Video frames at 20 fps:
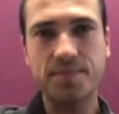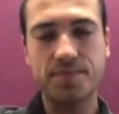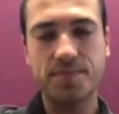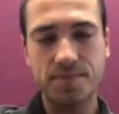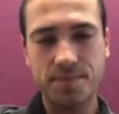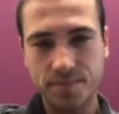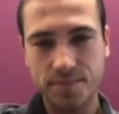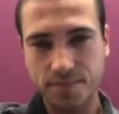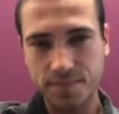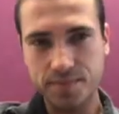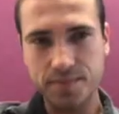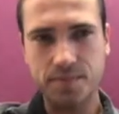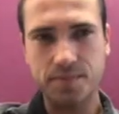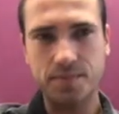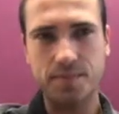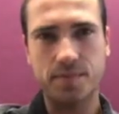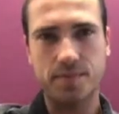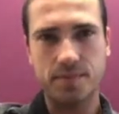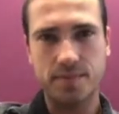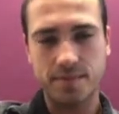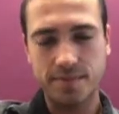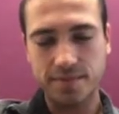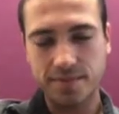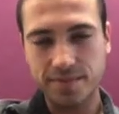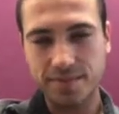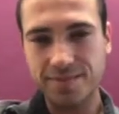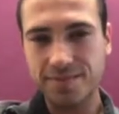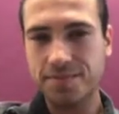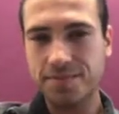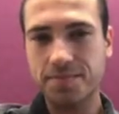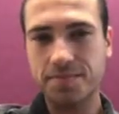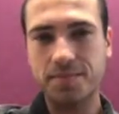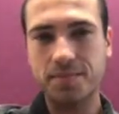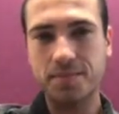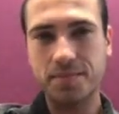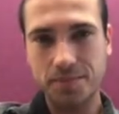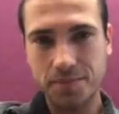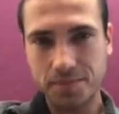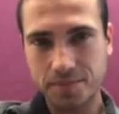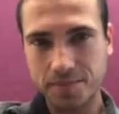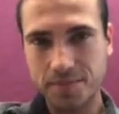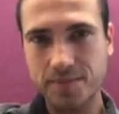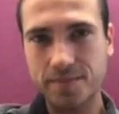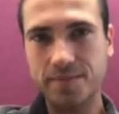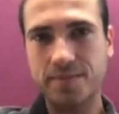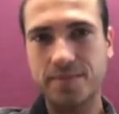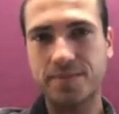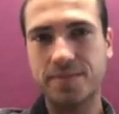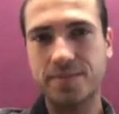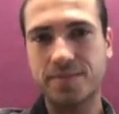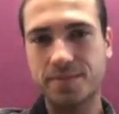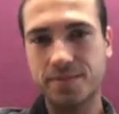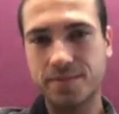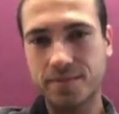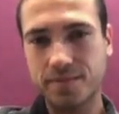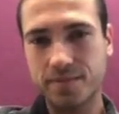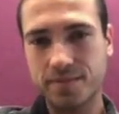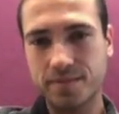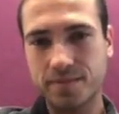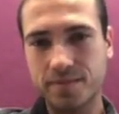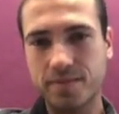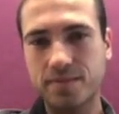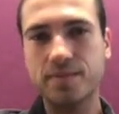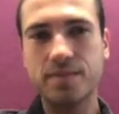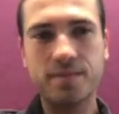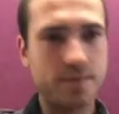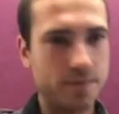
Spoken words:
This person isn't speaking.